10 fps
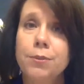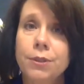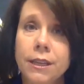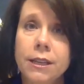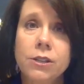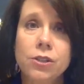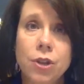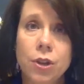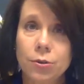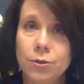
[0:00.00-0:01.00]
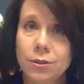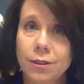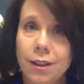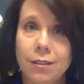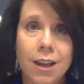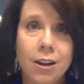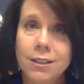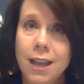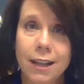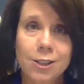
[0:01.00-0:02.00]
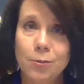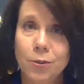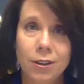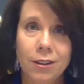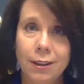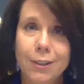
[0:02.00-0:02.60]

Please note that our textbook